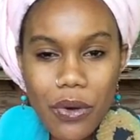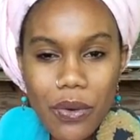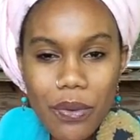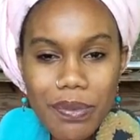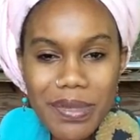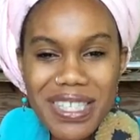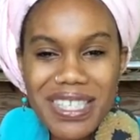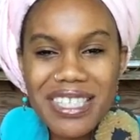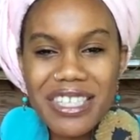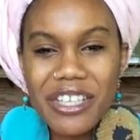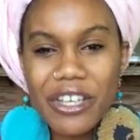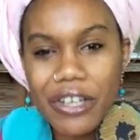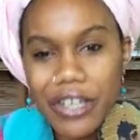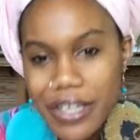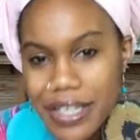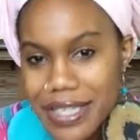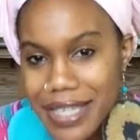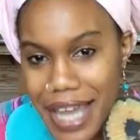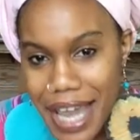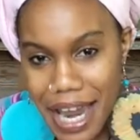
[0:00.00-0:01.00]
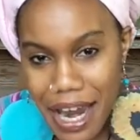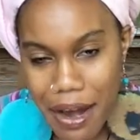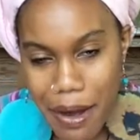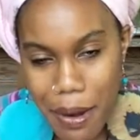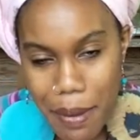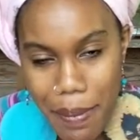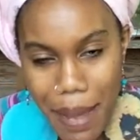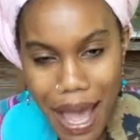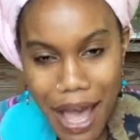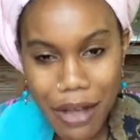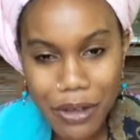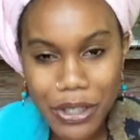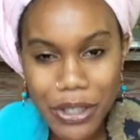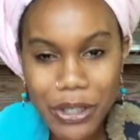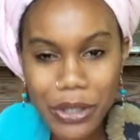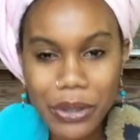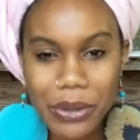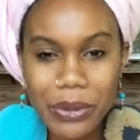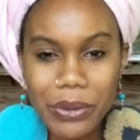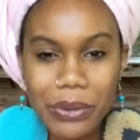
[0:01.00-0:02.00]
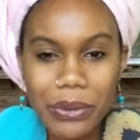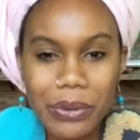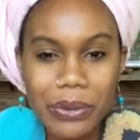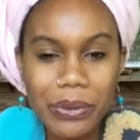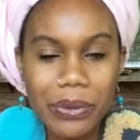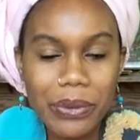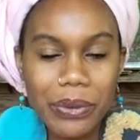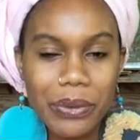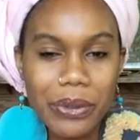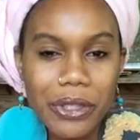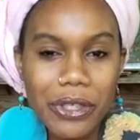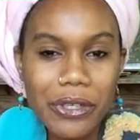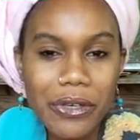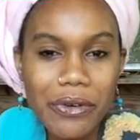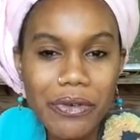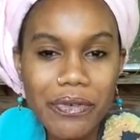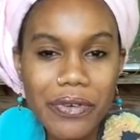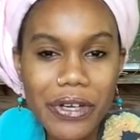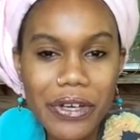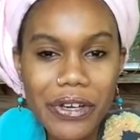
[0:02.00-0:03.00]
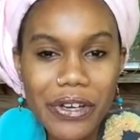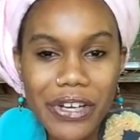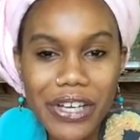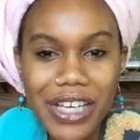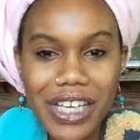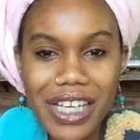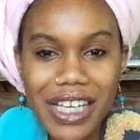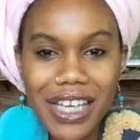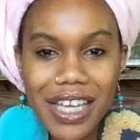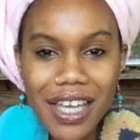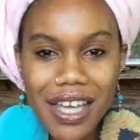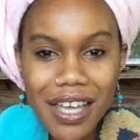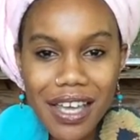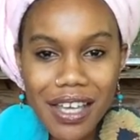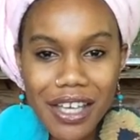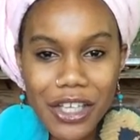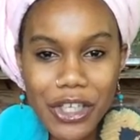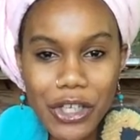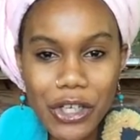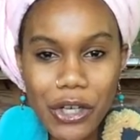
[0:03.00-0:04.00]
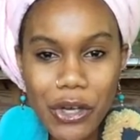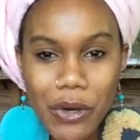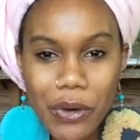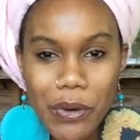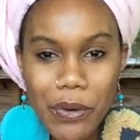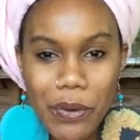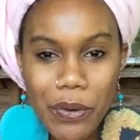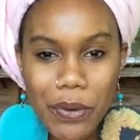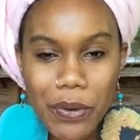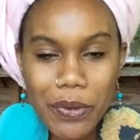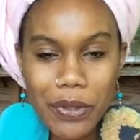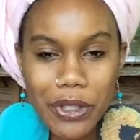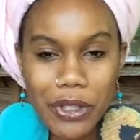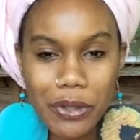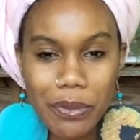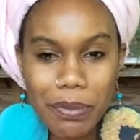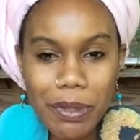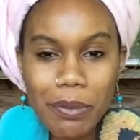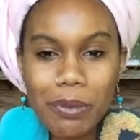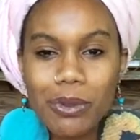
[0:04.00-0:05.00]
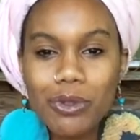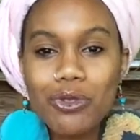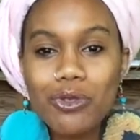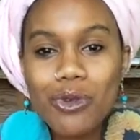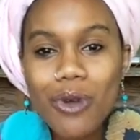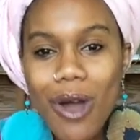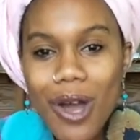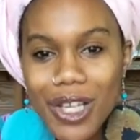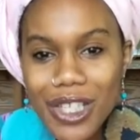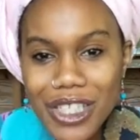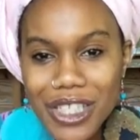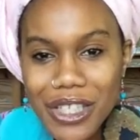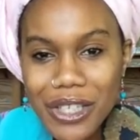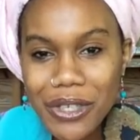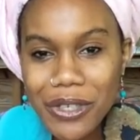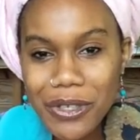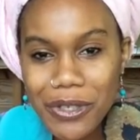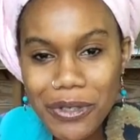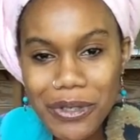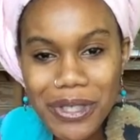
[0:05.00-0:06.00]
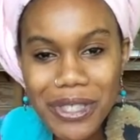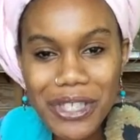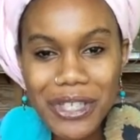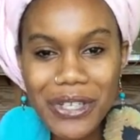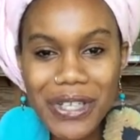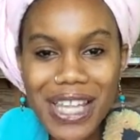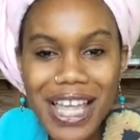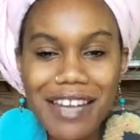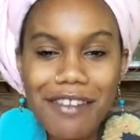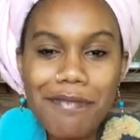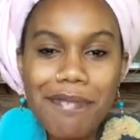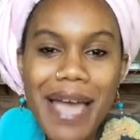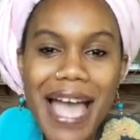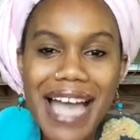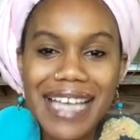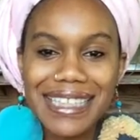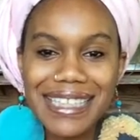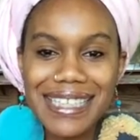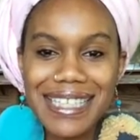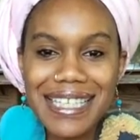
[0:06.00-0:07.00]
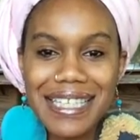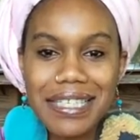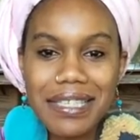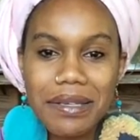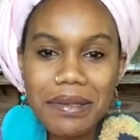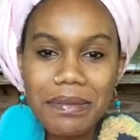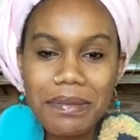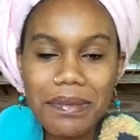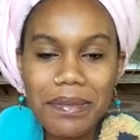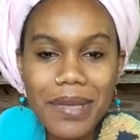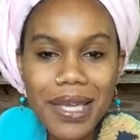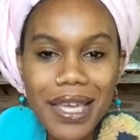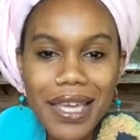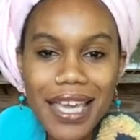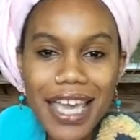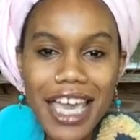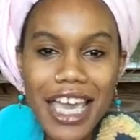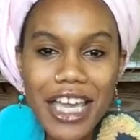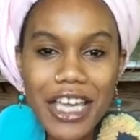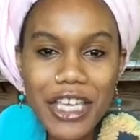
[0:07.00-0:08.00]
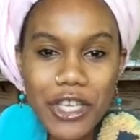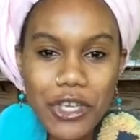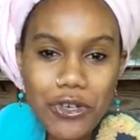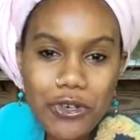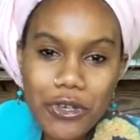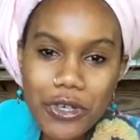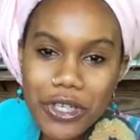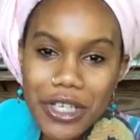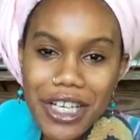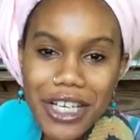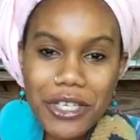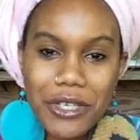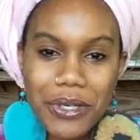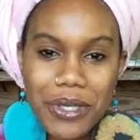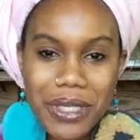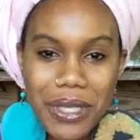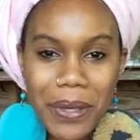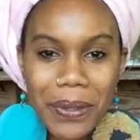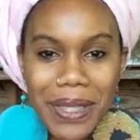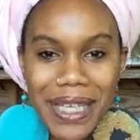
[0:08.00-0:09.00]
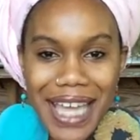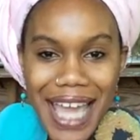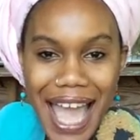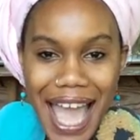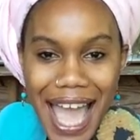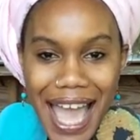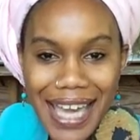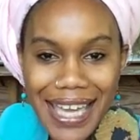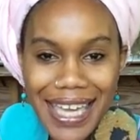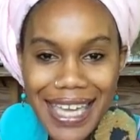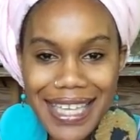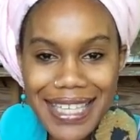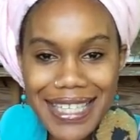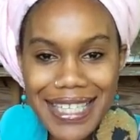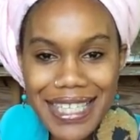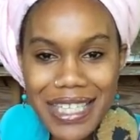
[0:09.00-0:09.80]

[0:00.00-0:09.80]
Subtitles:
mysterious air about you, very, people are drawn to you, a lot of magnetism in your zodiac, and